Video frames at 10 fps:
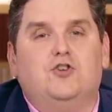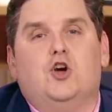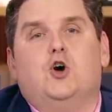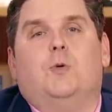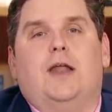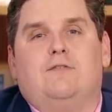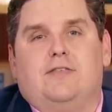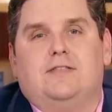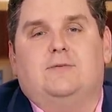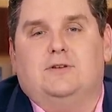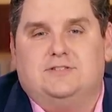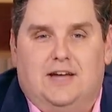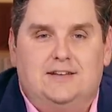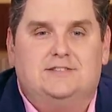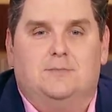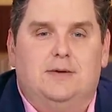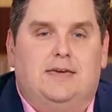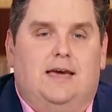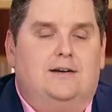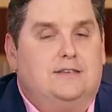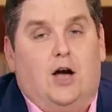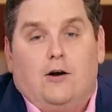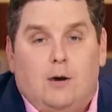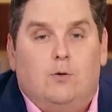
knew what everything that was done to me, I was like, all right,